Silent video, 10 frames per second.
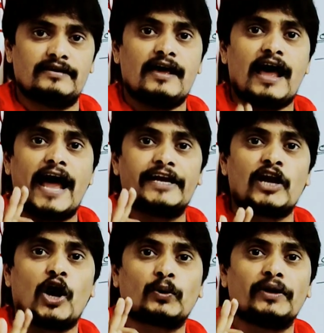And
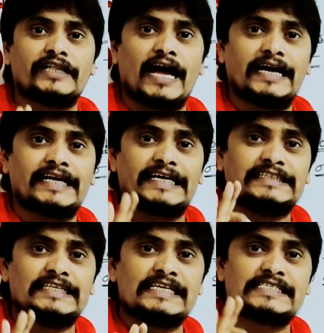not only that,
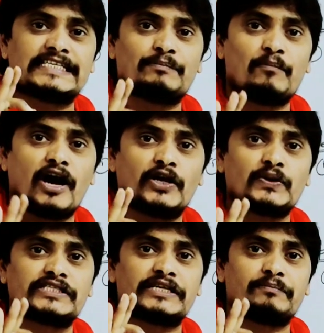in this sigma
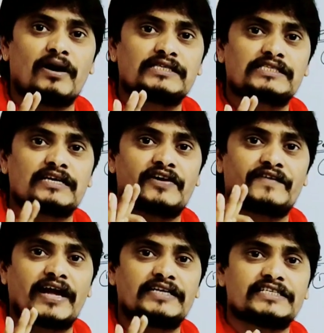to sigma star
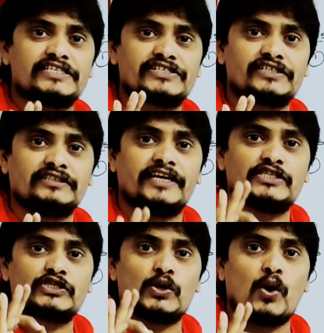transition, there
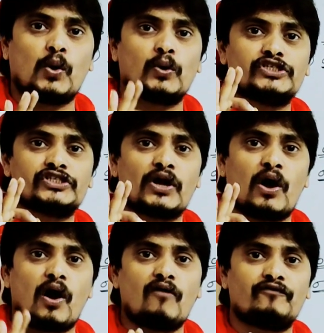is no question
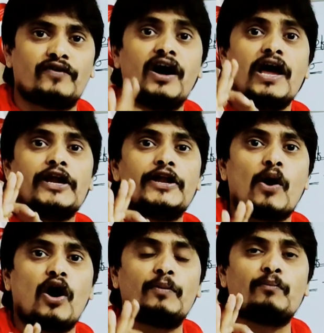of
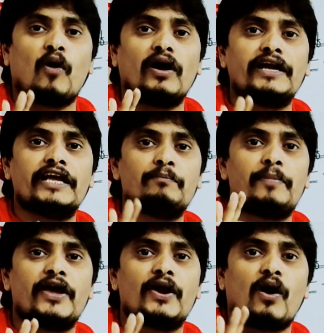non-bonding
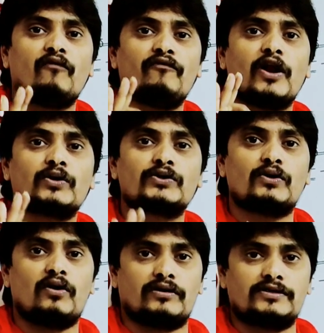pair of
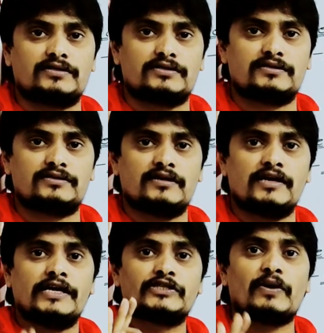electrons.
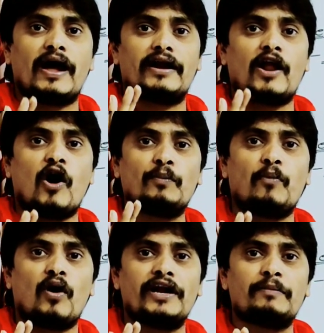So,
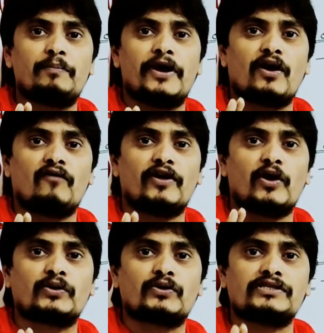non-bonding pair of
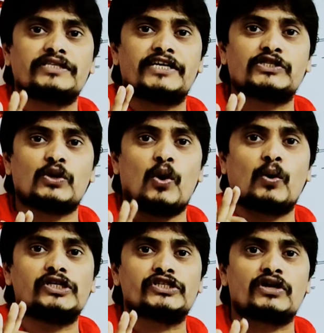electrons, there is no
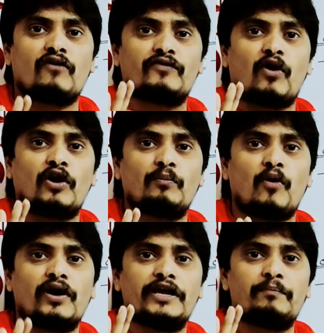question of
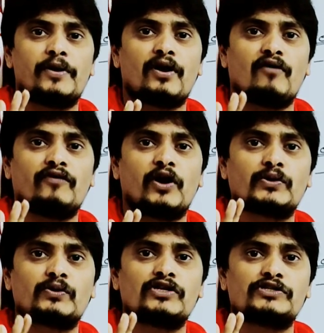non-bonding pair of
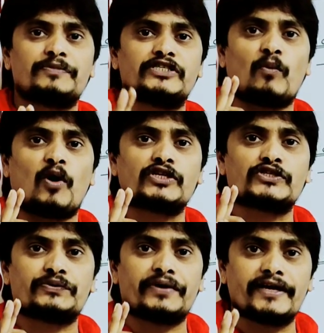electrons means what,
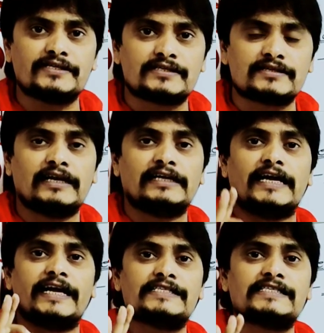students?
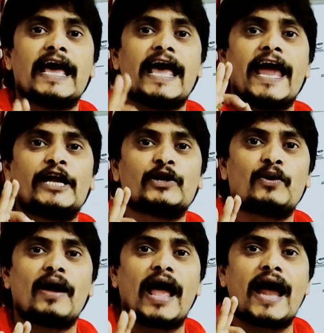That is,
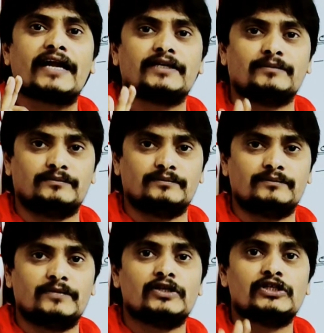
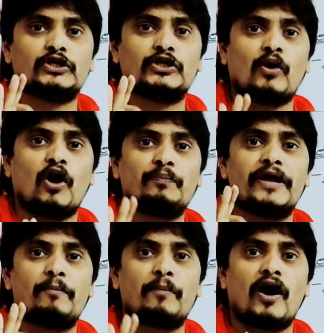heteroatom should not
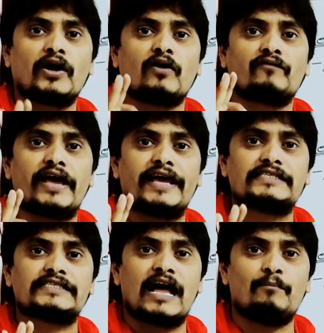be a part of the
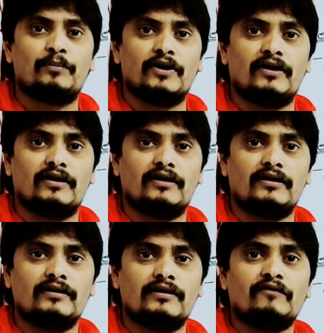
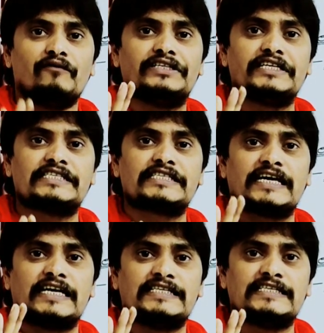example which is
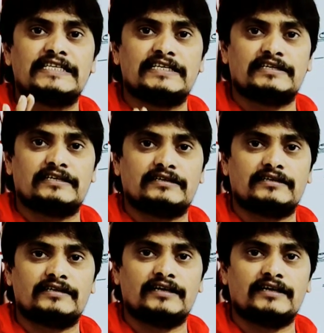considered